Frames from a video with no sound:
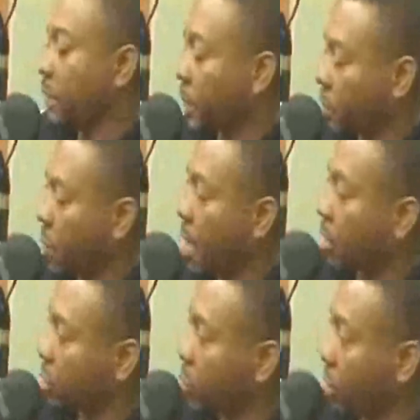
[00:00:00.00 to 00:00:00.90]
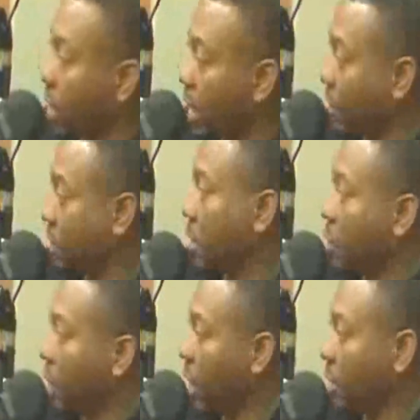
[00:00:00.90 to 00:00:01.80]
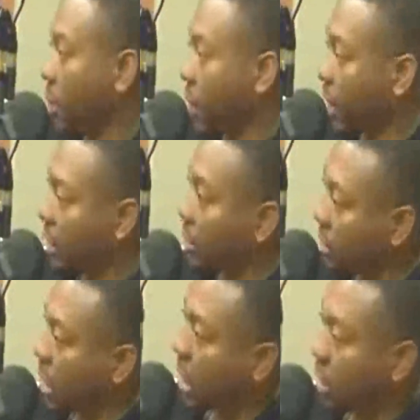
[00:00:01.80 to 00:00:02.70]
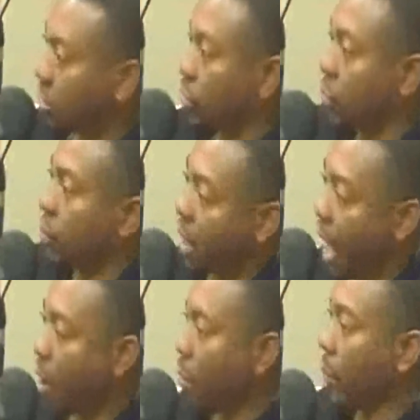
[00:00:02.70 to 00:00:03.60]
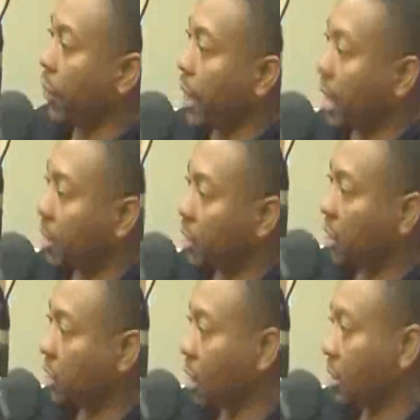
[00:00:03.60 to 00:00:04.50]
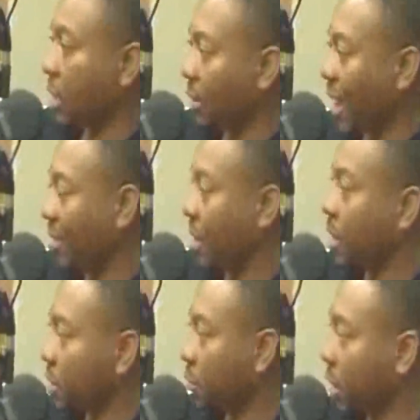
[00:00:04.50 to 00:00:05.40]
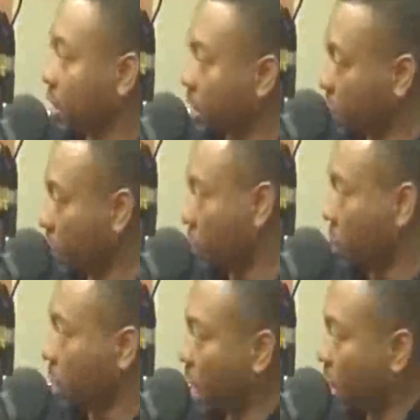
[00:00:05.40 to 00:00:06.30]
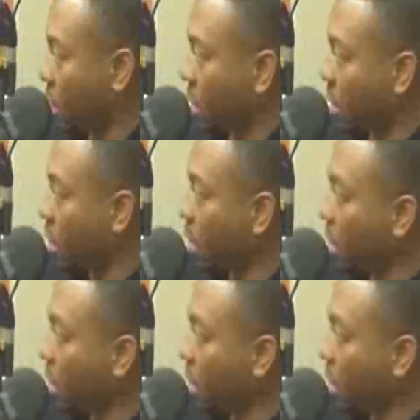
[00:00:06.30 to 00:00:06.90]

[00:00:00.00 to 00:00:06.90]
the special come out soon and give us a little heat, then we could just do our own thing until he starts hitting like theaters and arenas. Then we'll join together again.